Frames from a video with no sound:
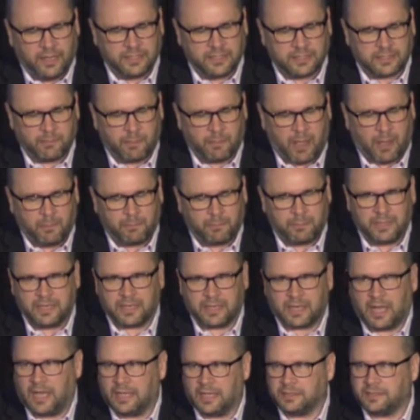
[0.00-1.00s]
is about
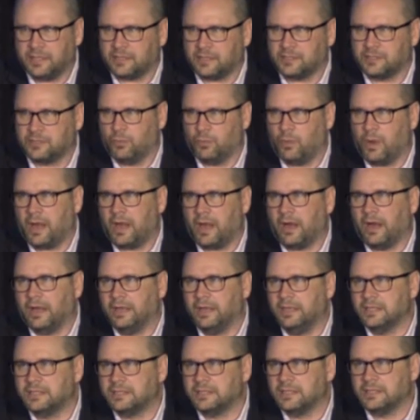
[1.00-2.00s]
being context aware,
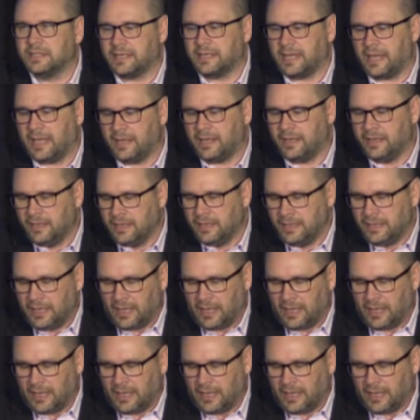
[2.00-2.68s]
and this is, again,